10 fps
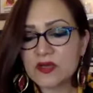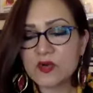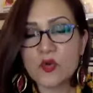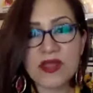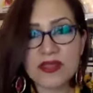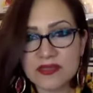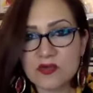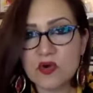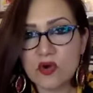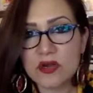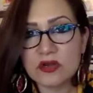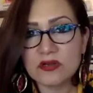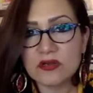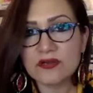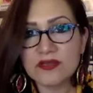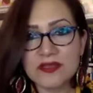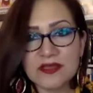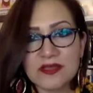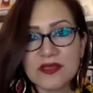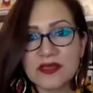who I can call,
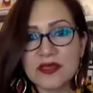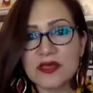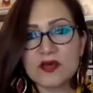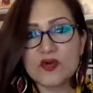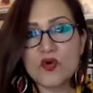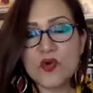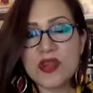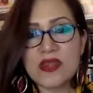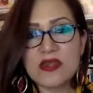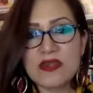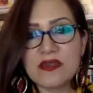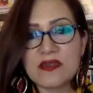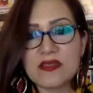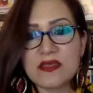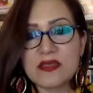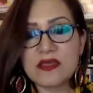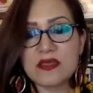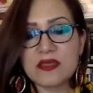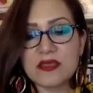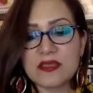who will
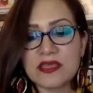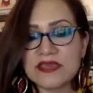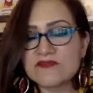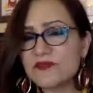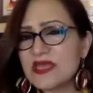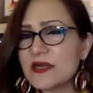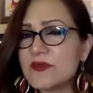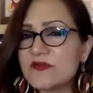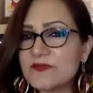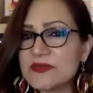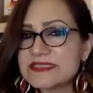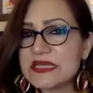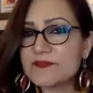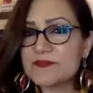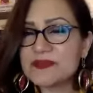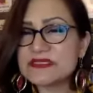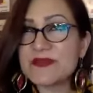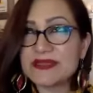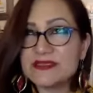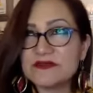give me a little bit of
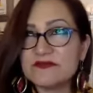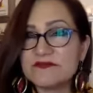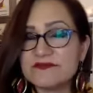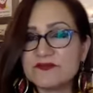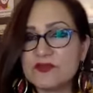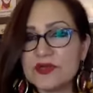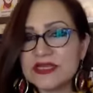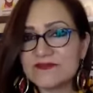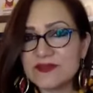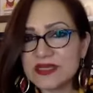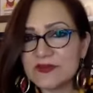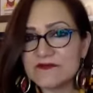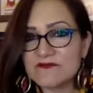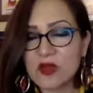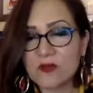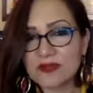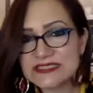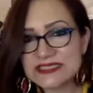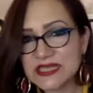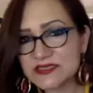perspective, who will give me a little bit of common
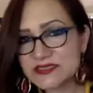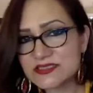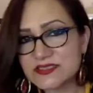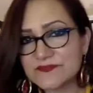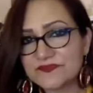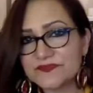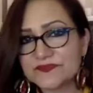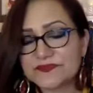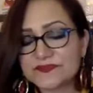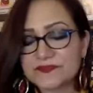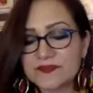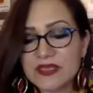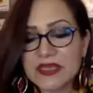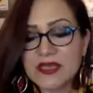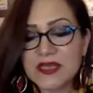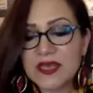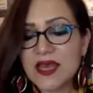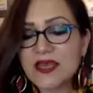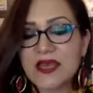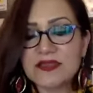sense.
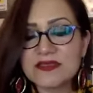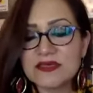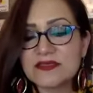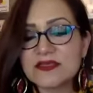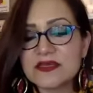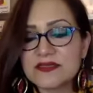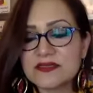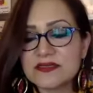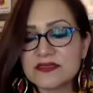I think that